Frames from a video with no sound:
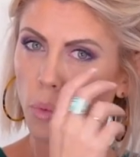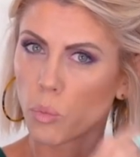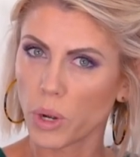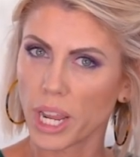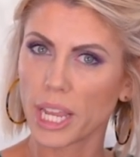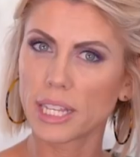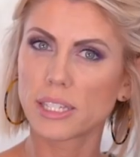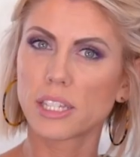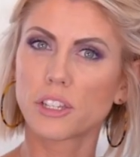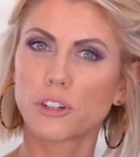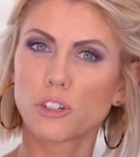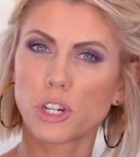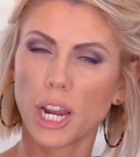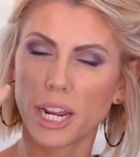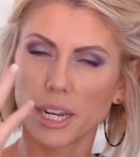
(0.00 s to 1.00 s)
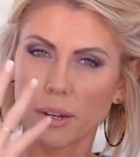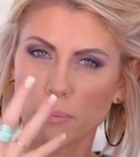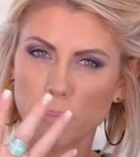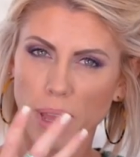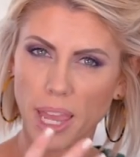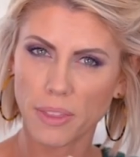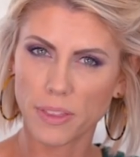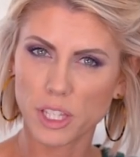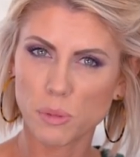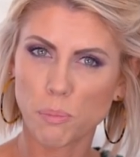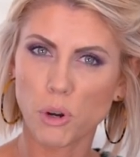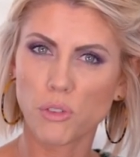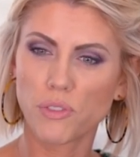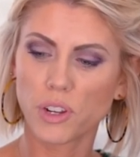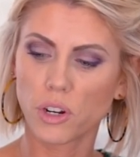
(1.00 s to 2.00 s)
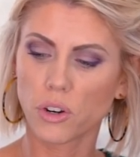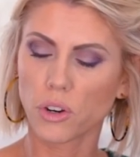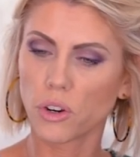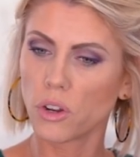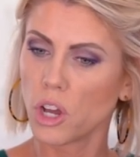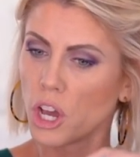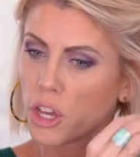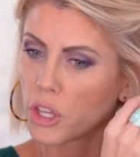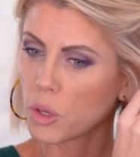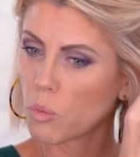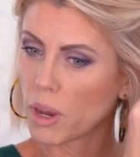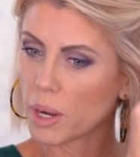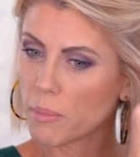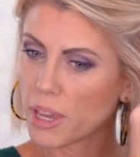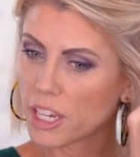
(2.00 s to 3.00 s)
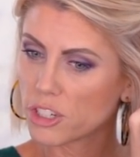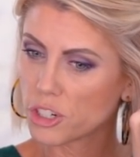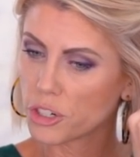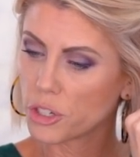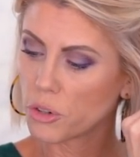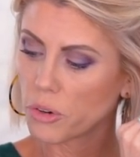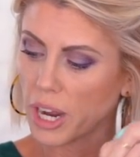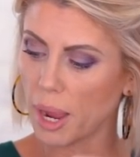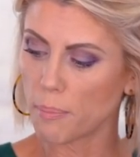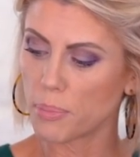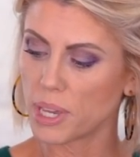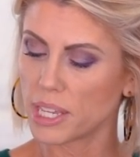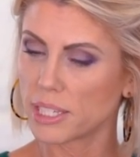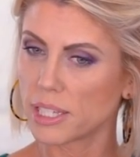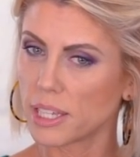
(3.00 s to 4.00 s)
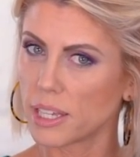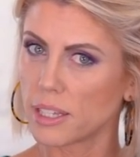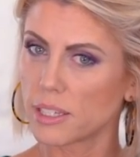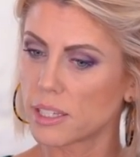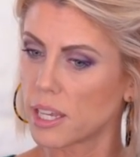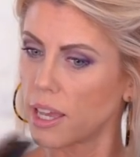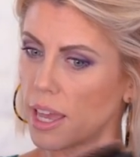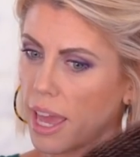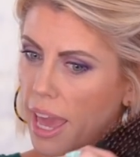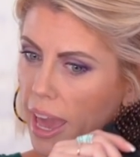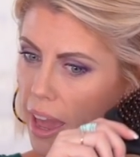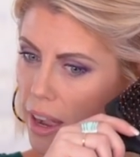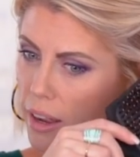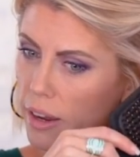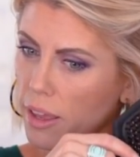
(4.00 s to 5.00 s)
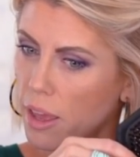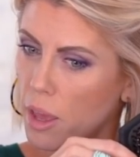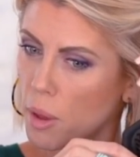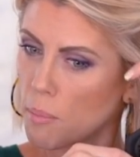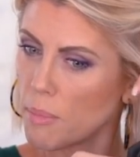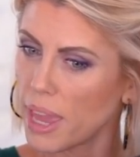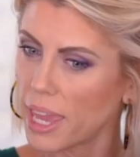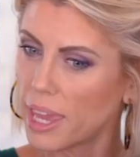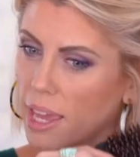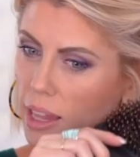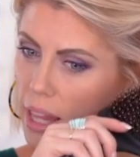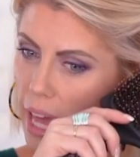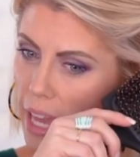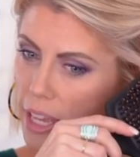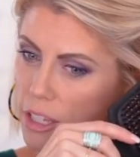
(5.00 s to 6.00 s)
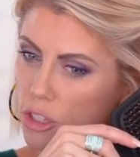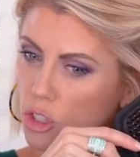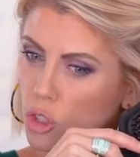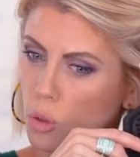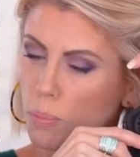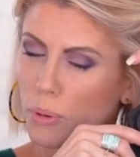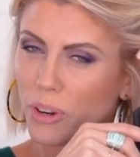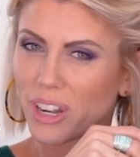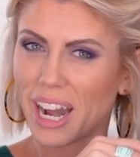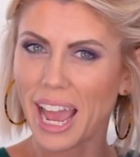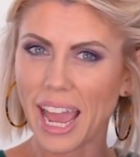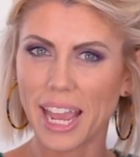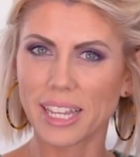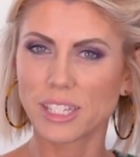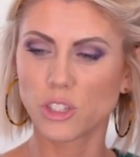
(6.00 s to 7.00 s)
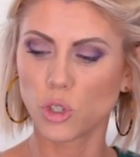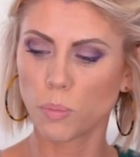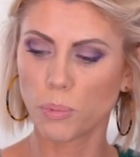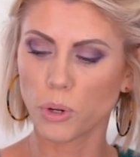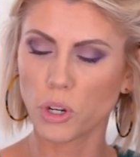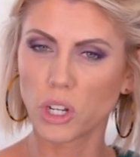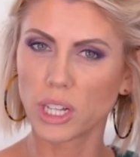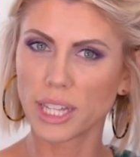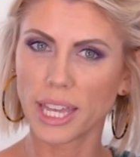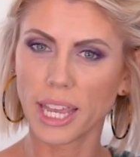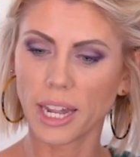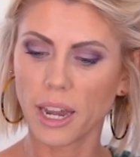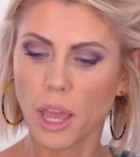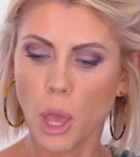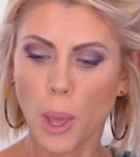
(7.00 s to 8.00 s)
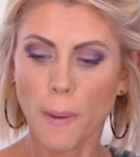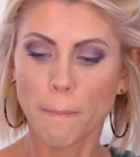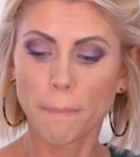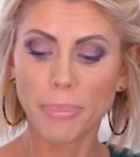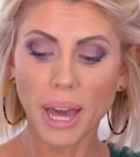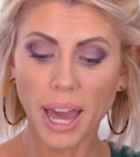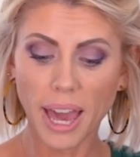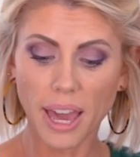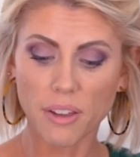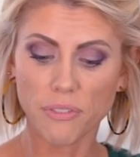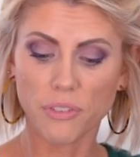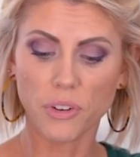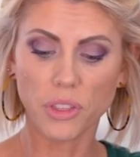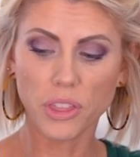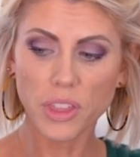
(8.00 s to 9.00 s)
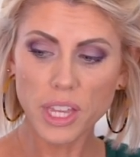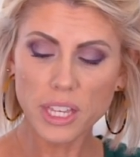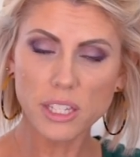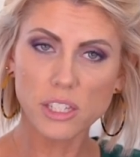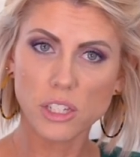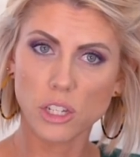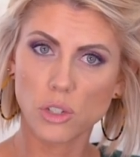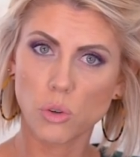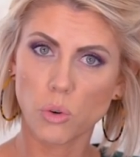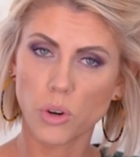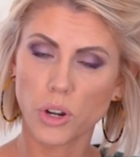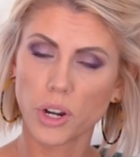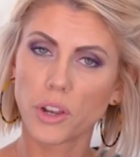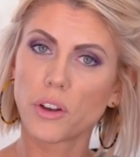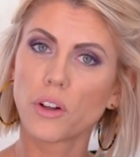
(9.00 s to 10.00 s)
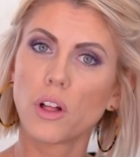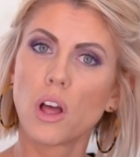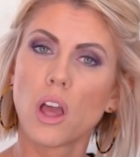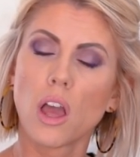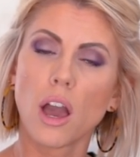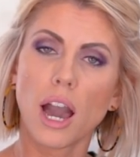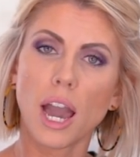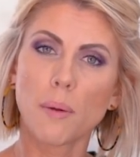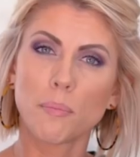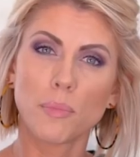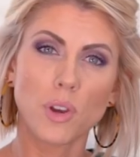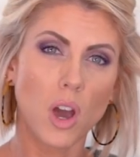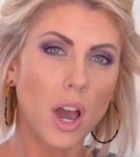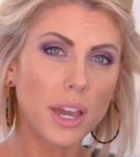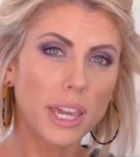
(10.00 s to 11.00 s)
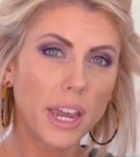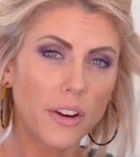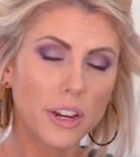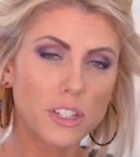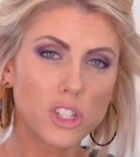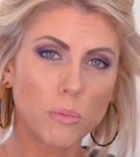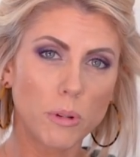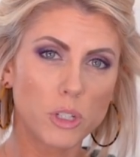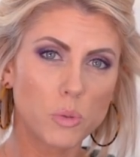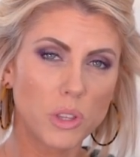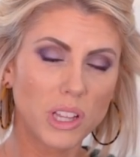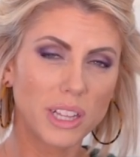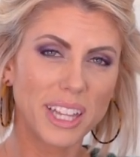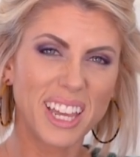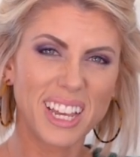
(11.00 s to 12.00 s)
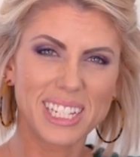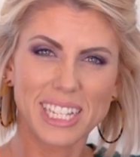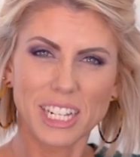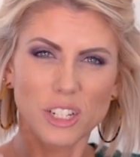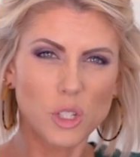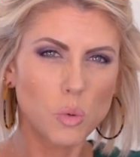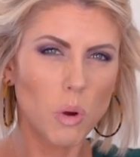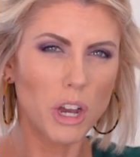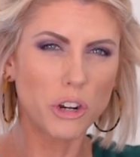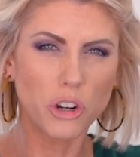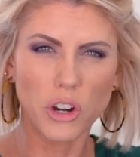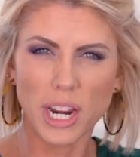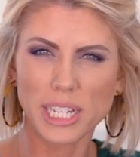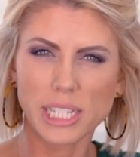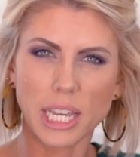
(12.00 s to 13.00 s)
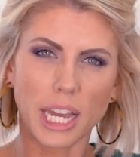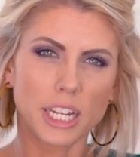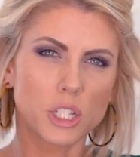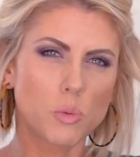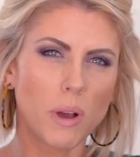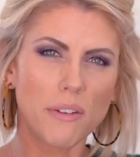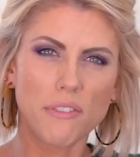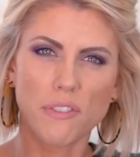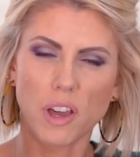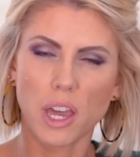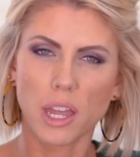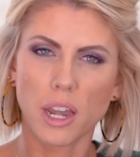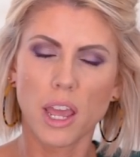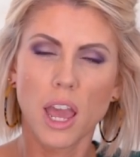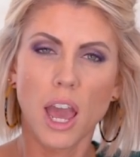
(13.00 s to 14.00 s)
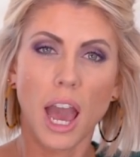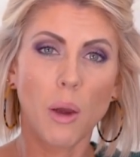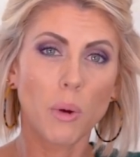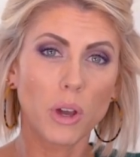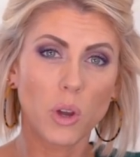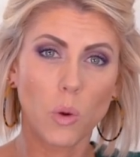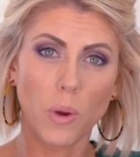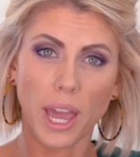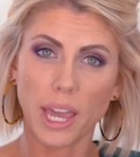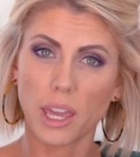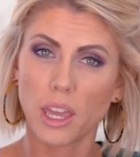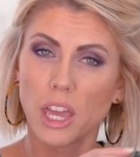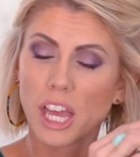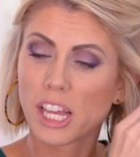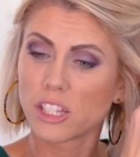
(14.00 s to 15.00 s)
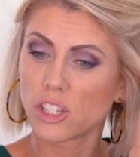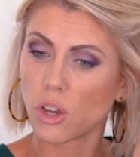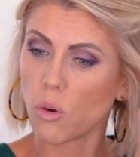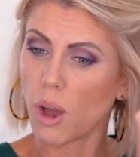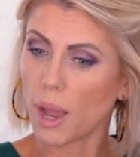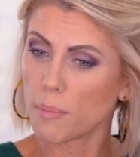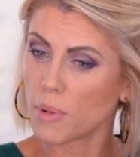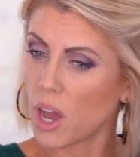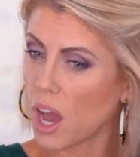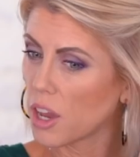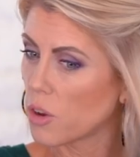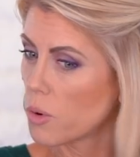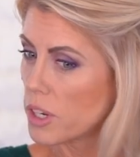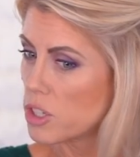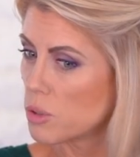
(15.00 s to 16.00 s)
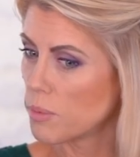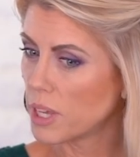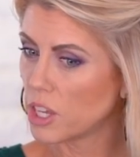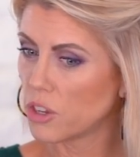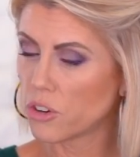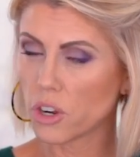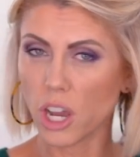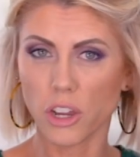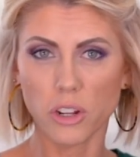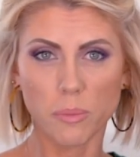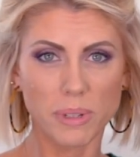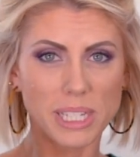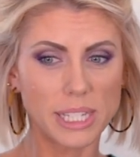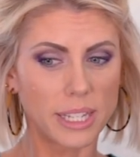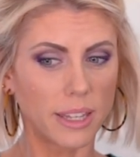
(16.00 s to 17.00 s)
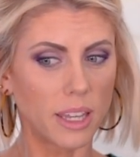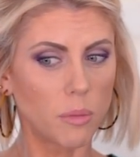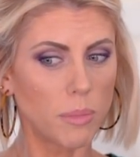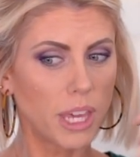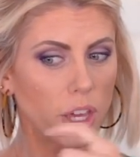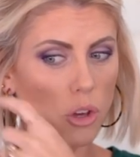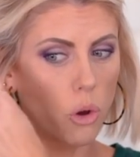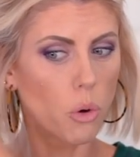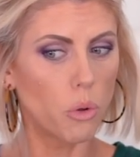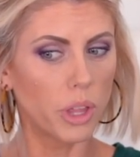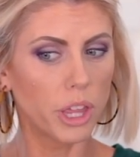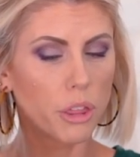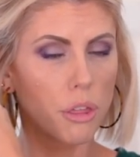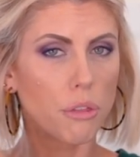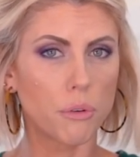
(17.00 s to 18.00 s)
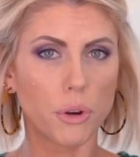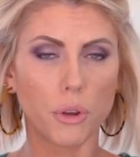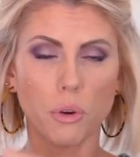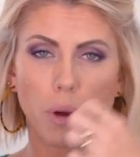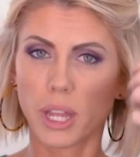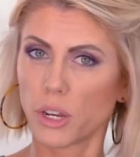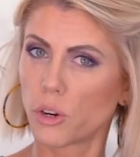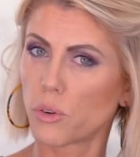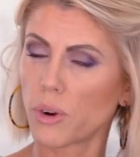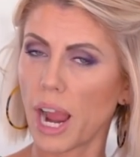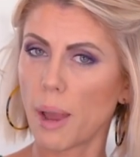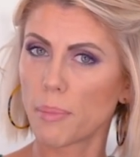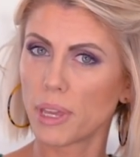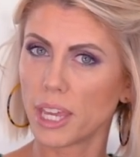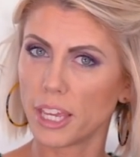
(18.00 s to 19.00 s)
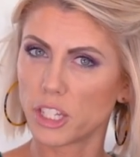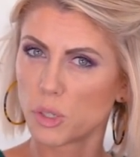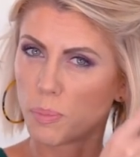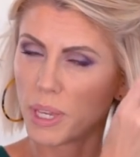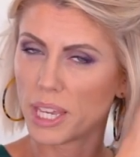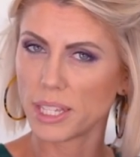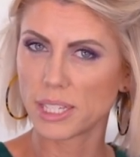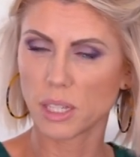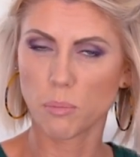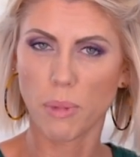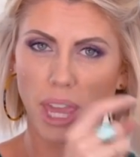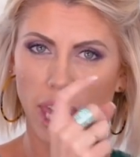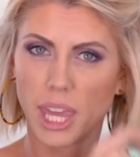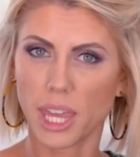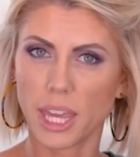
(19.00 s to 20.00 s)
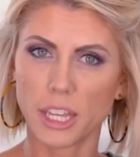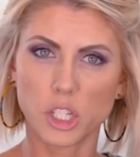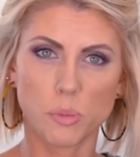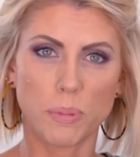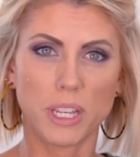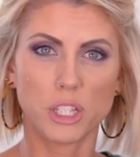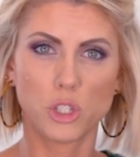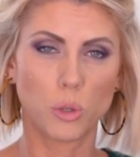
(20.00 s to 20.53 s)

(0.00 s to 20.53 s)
rings and you're trying to make this perfect curl, you wanna make sure you grab pieces and make it like super nice, super clean. But for this tutorial, I'm not caring so much with clean because I just want crazy, I just want fun, I want quick. So I'm not going to be, you're not gonna be seeing me going through and grabbing each piece and making each piece